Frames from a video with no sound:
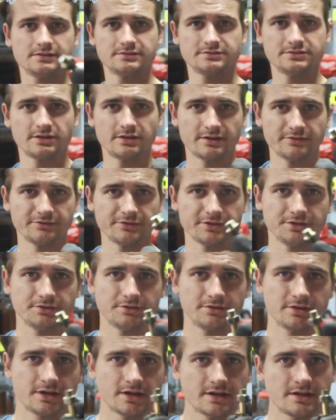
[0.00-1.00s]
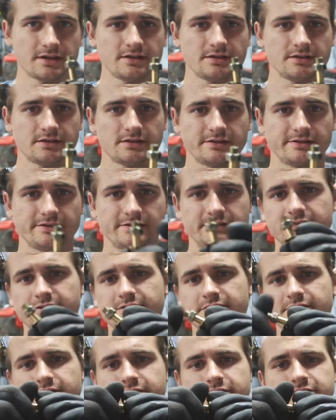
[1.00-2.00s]
So after you cut it,
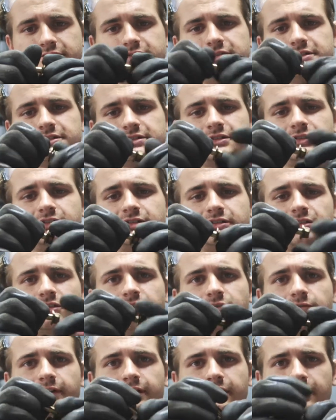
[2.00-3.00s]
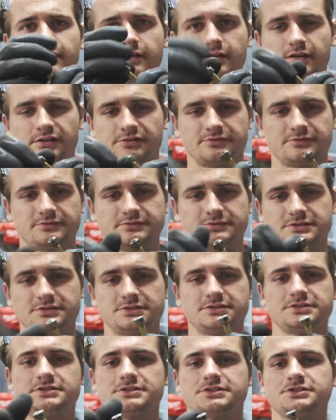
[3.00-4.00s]
just thread it off,
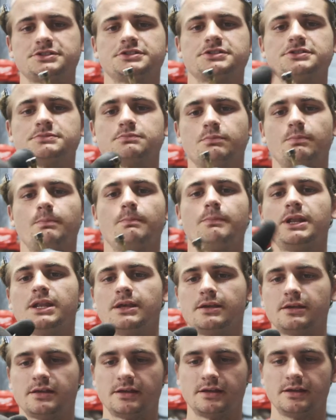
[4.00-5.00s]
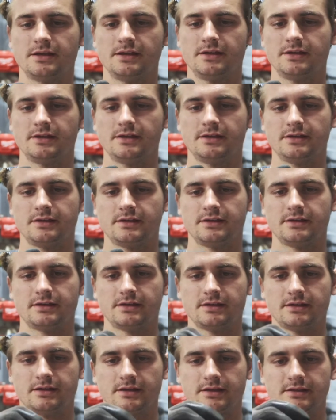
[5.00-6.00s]
just spin it,
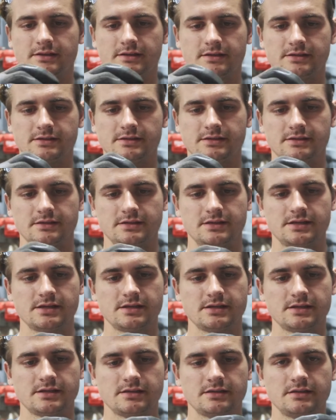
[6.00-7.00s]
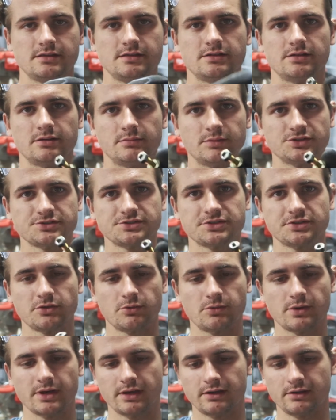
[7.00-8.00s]
and then get it, you know, most of
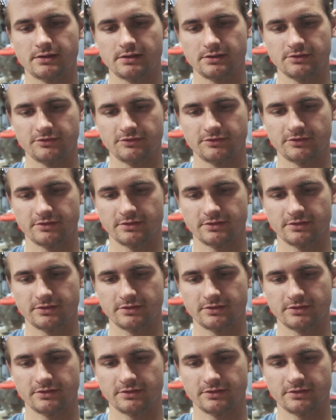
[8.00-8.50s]
the way off,